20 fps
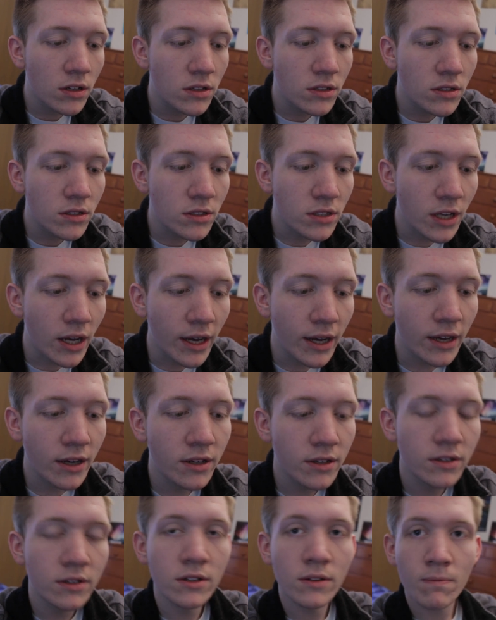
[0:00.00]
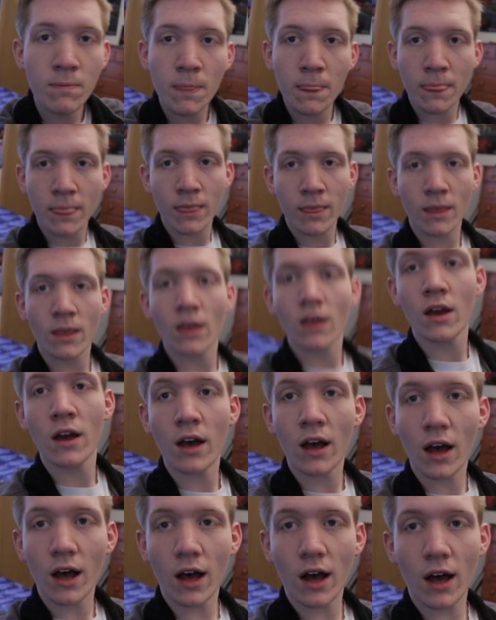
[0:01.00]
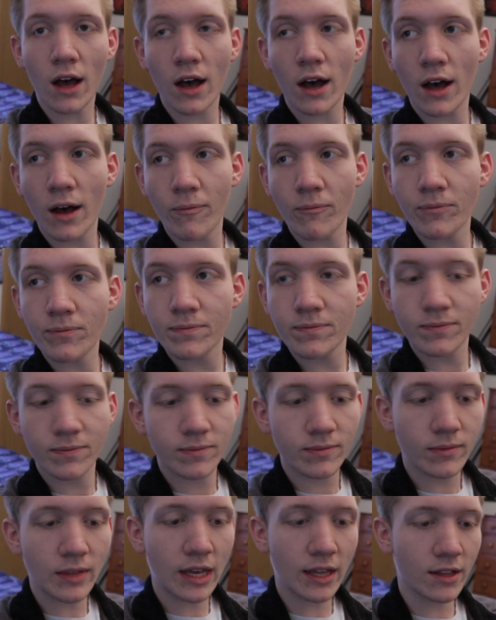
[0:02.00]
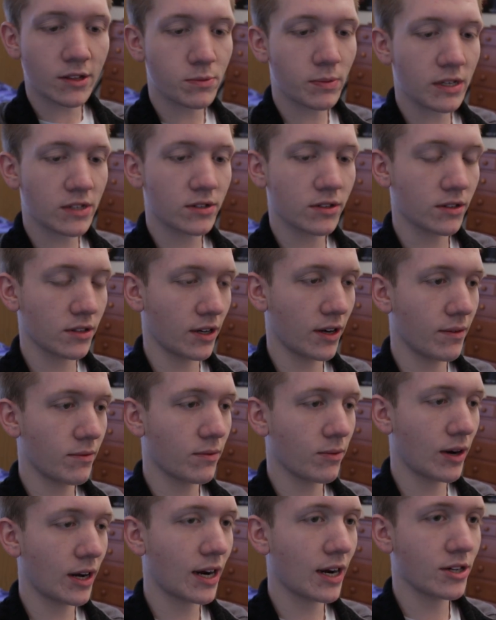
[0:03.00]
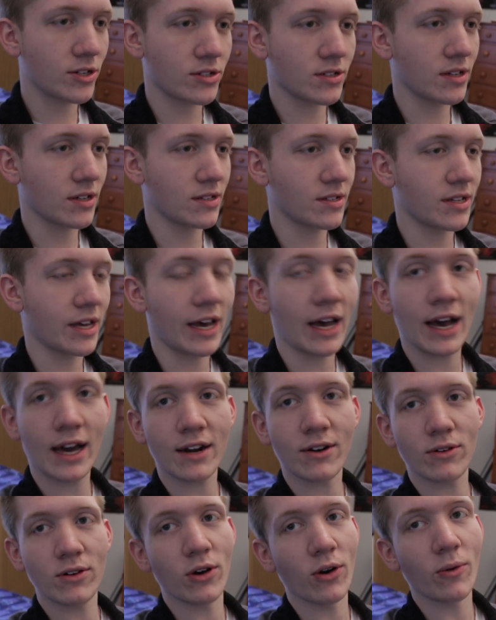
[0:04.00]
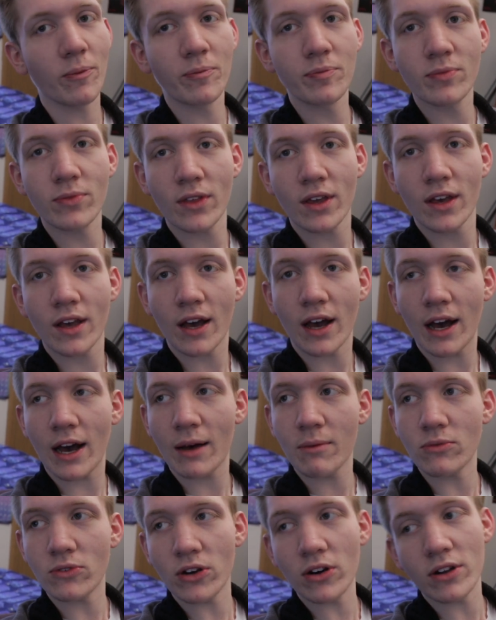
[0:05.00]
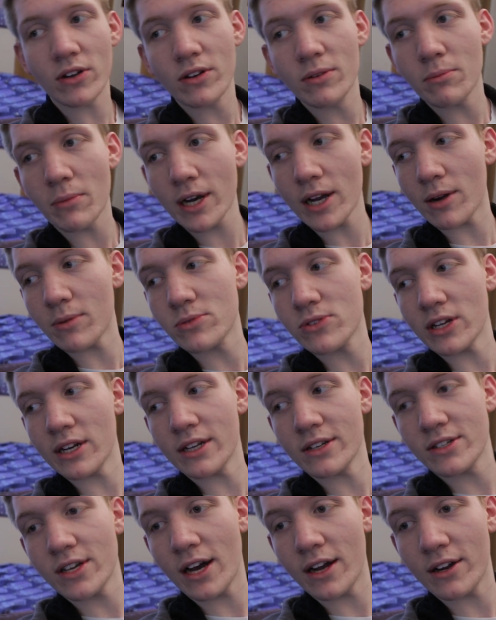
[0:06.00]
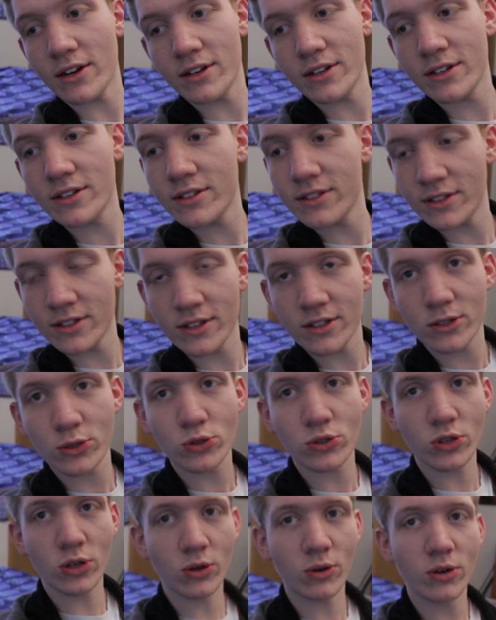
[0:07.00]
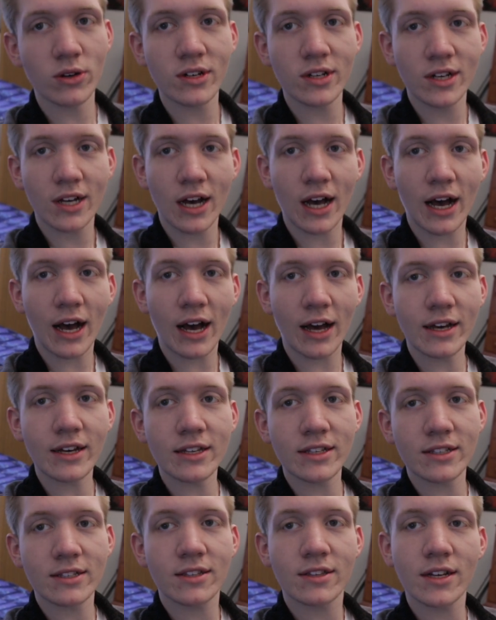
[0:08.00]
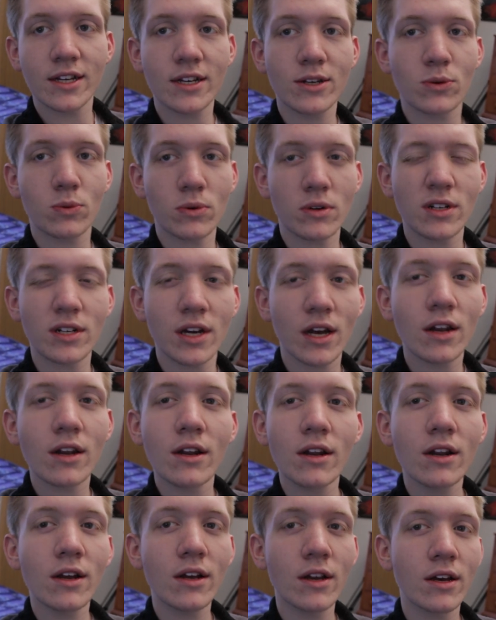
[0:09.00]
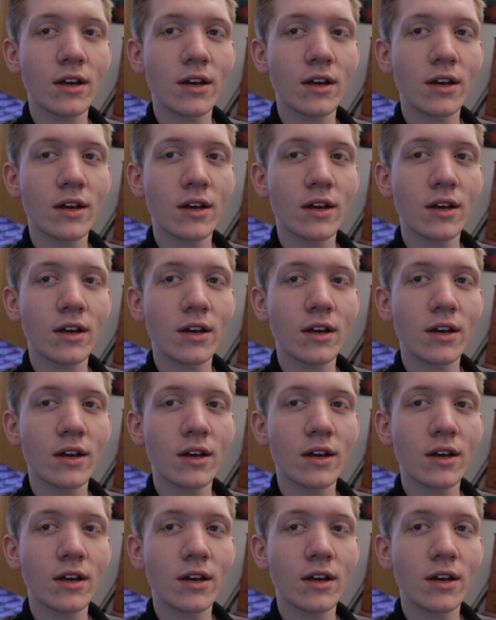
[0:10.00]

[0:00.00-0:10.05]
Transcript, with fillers: Say. Um, yeah, that's basically it. Why did I just say say? I don't know. I'm done. My arm's getting tired. So, I think we're done.